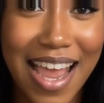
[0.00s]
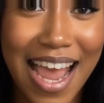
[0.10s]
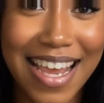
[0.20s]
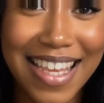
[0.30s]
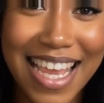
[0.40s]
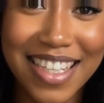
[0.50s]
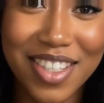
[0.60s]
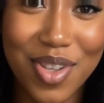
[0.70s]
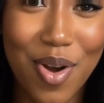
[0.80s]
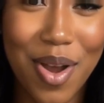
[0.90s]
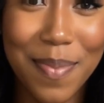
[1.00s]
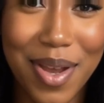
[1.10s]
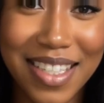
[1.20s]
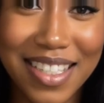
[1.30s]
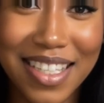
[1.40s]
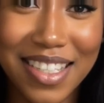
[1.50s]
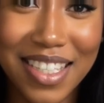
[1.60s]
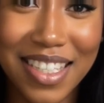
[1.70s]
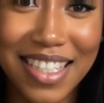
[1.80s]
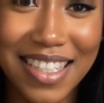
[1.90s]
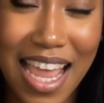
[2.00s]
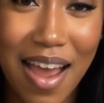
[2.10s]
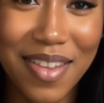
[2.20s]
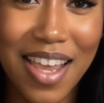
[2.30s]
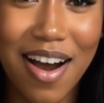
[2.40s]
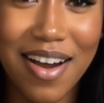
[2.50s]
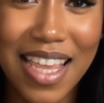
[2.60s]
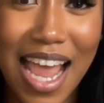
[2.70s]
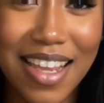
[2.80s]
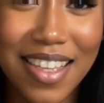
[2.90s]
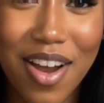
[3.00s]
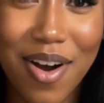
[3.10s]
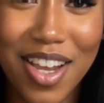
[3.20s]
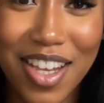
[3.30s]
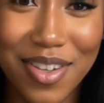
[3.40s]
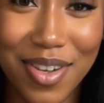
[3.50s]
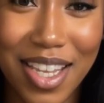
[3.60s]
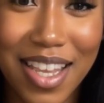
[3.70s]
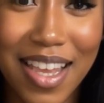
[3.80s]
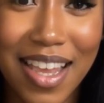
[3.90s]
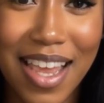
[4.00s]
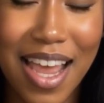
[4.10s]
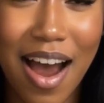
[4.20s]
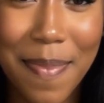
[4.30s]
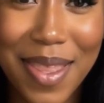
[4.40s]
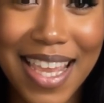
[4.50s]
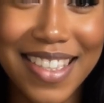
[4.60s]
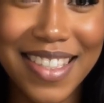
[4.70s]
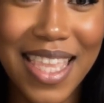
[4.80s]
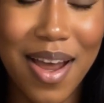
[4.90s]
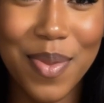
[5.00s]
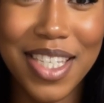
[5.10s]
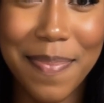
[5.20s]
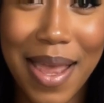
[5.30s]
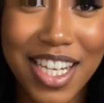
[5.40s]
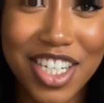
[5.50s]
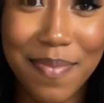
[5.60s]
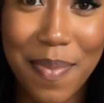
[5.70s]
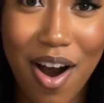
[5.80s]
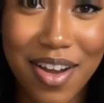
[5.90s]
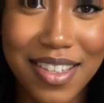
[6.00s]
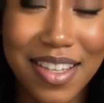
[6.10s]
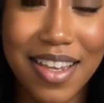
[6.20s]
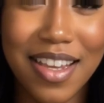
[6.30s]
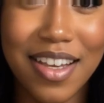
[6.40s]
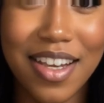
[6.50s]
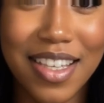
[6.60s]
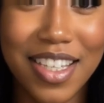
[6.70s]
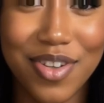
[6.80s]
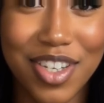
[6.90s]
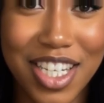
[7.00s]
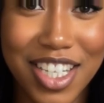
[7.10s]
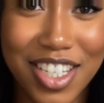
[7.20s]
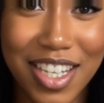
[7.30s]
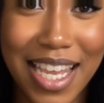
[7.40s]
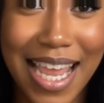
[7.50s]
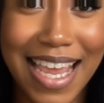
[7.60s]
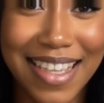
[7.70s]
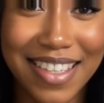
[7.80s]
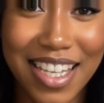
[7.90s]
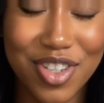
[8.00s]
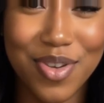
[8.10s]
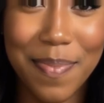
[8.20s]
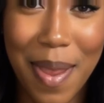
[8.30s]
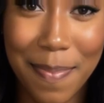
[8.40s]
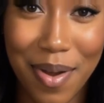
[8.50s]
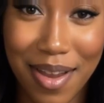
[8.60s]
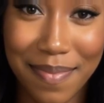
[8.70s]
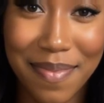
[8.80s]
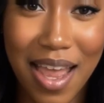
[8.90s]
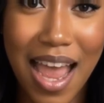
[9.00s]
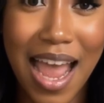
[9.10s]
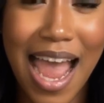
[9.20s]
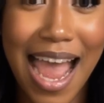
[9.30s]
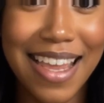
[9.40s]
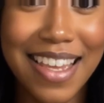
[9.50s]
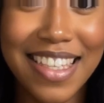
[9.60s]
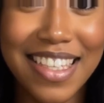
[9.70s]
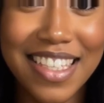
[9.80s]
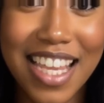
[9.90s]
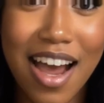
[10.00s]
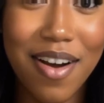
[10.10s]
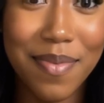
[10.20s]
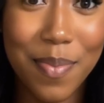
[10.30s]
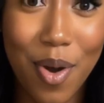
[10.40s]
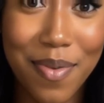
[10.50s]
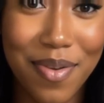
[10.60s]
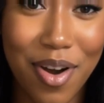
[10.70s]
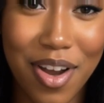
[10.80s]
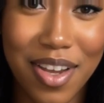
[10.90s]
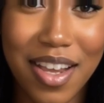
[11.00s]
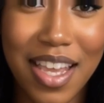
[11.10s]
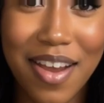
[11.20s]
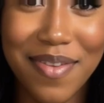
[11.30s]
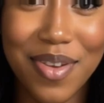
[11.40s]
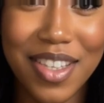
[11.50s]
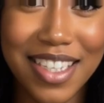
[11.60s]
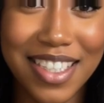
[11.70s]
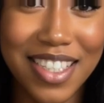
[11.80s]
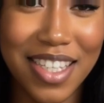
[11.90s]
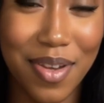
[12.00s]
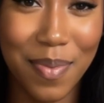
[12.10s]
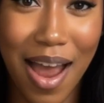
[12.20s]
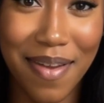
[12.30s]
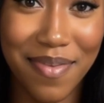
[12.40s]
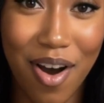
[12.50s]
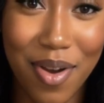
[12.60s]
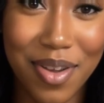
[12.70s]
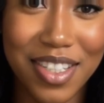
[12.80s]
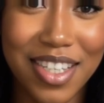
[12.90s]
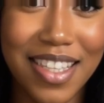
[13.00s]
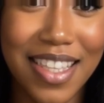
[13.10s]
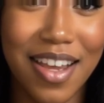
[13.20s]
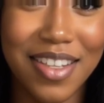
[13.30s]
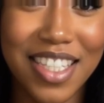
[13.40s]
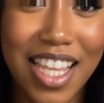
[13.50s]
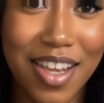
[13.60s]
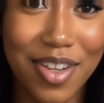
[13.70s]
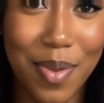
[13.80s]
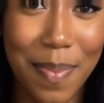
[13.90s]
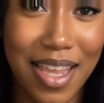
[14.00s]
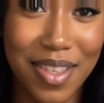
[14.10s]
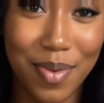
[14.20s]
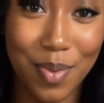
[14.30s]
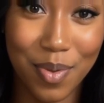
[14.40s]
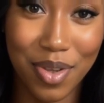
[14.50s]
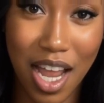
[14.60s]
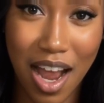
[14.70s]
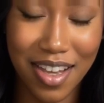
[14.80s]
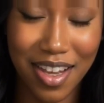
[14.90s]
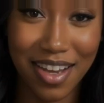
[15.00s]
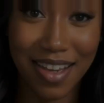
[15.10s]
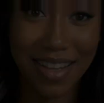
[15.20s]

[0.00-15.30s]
Our next story brings us to the South Carolina Low Country, a place thick with Spanish moss, Gullah tradition, and ancestral memory. And in the town of Beaufort, if you listen to the right folks, they'll tell you about the root doctor.